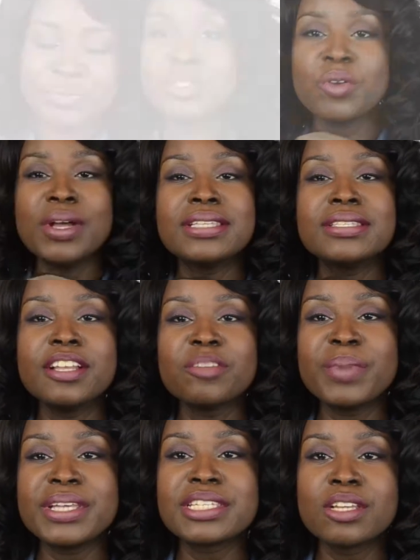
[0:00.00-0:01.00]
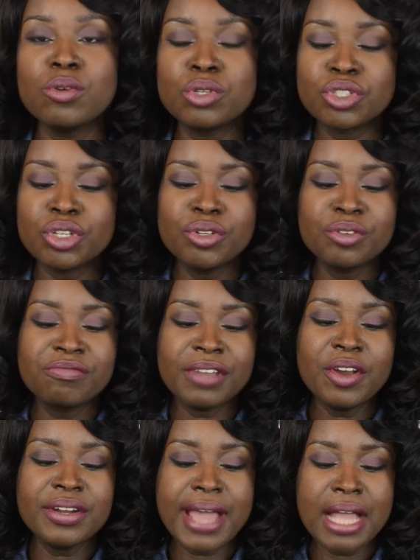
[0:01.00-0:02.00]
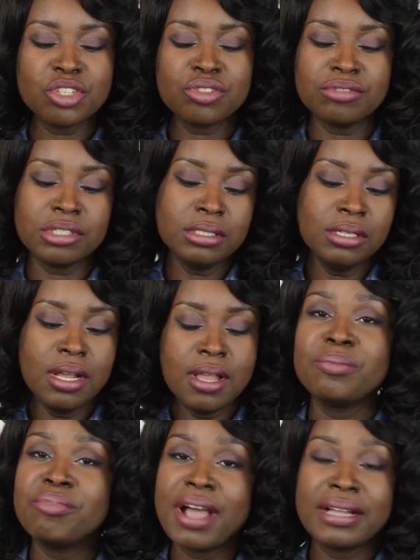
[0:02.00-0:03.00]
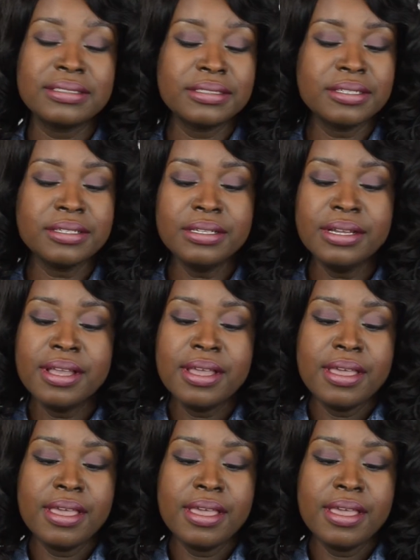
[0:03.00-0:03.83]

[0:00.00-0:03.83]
So a silk-based closure looks very natural and practical,